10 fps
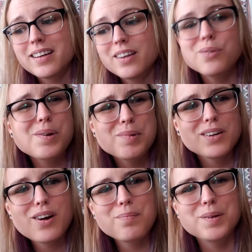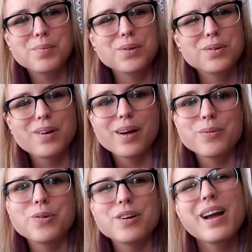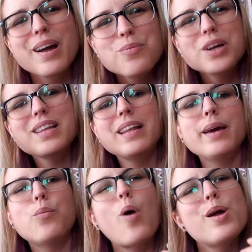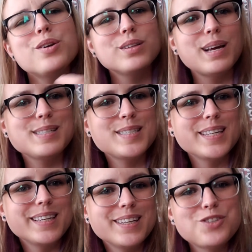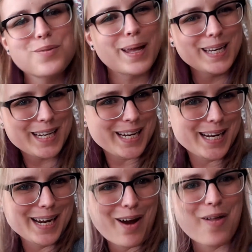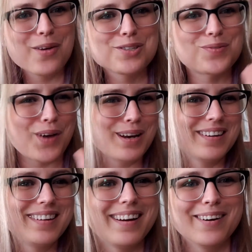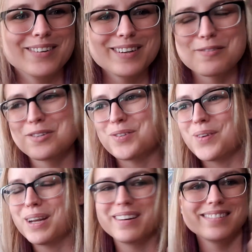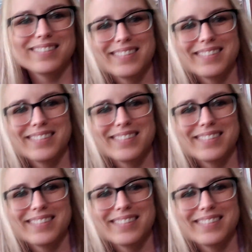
you know, maybe there are people who kind of want that like wanderlusty, trendy, all those fun, you know, all those fun